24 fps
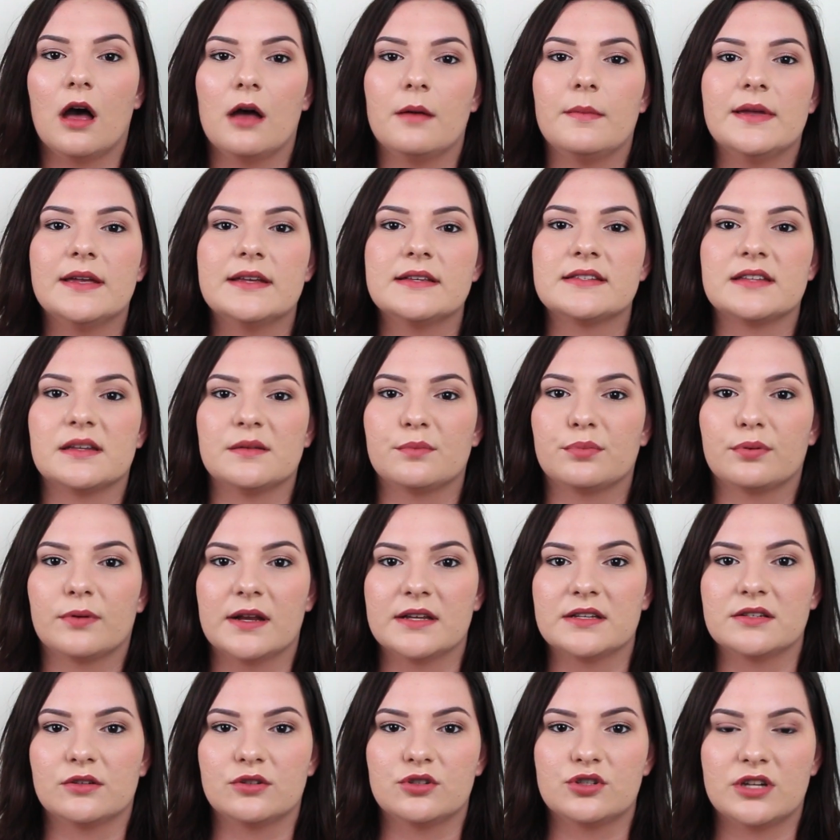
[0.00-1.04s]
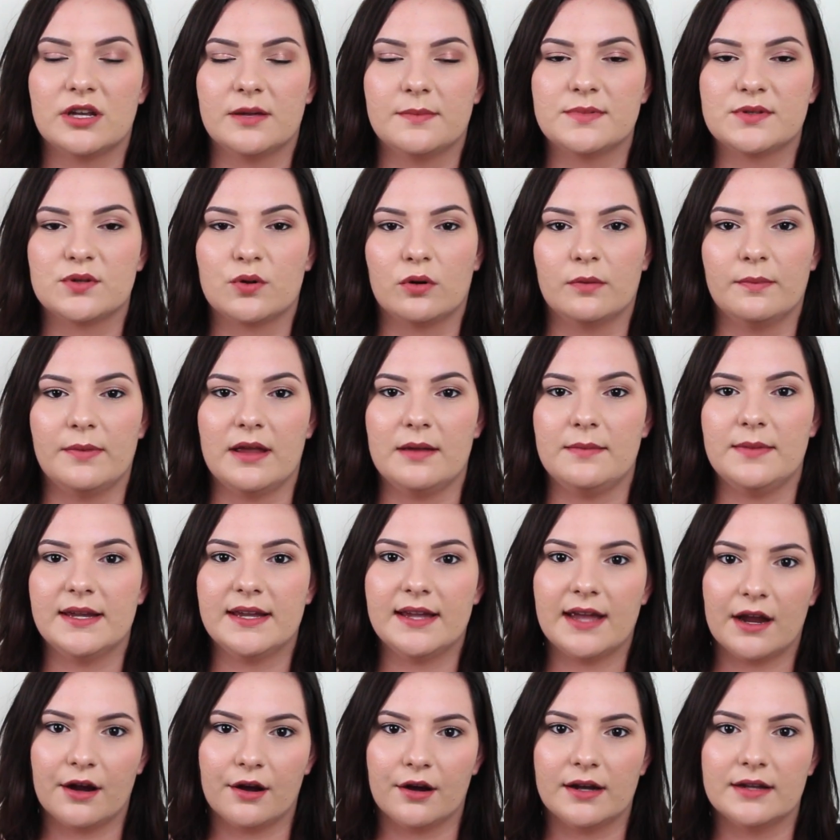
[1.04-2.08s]
Hummus and pretzel chips or baby
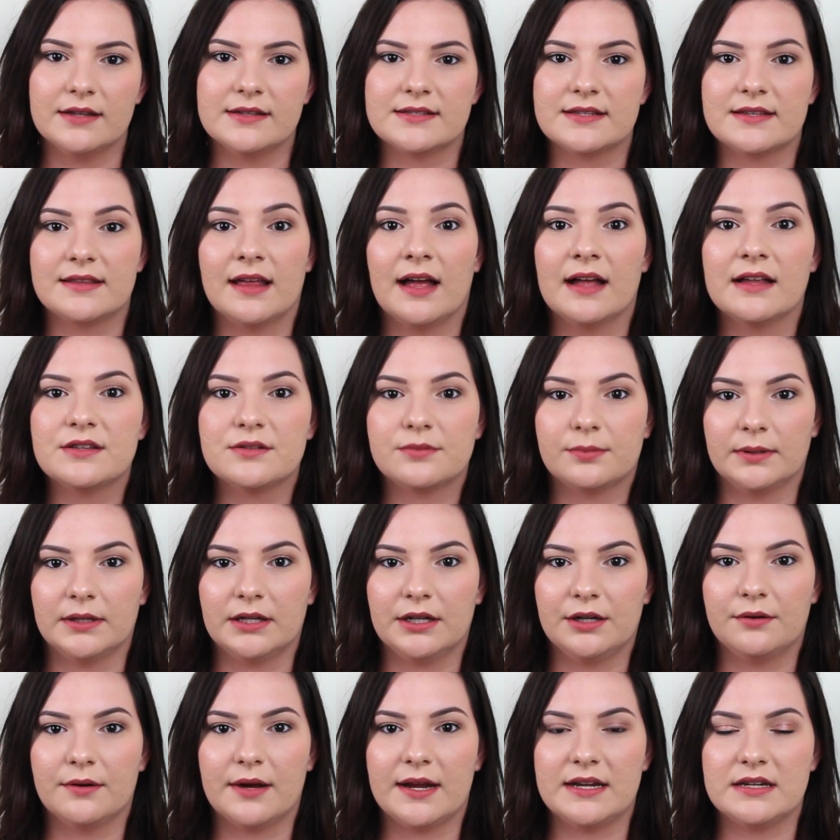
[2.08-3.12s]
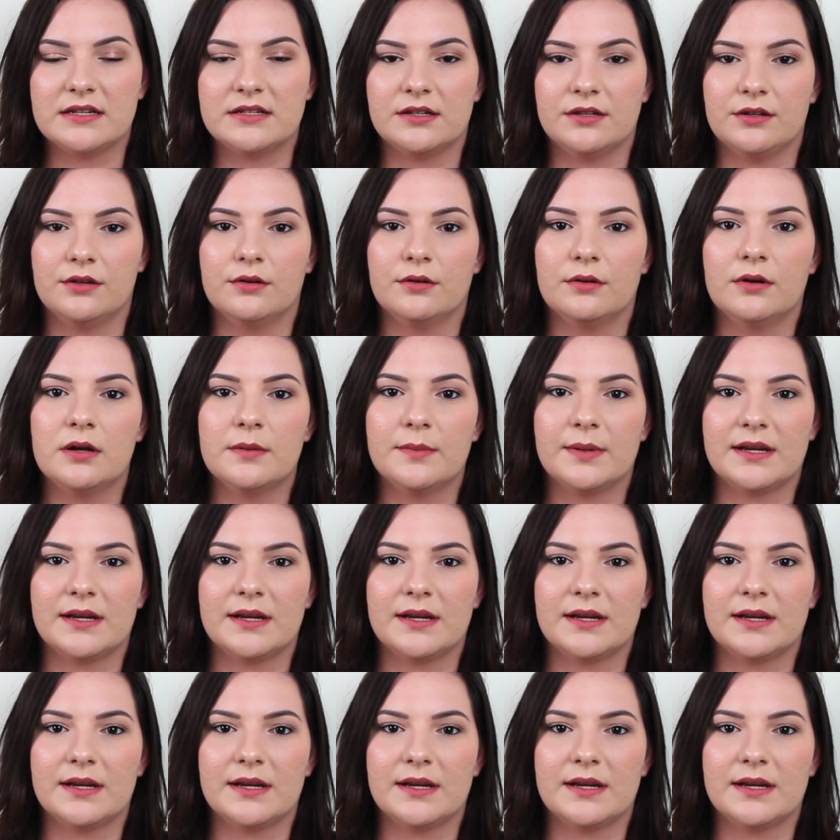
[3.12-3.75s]
carrots, that's really great too,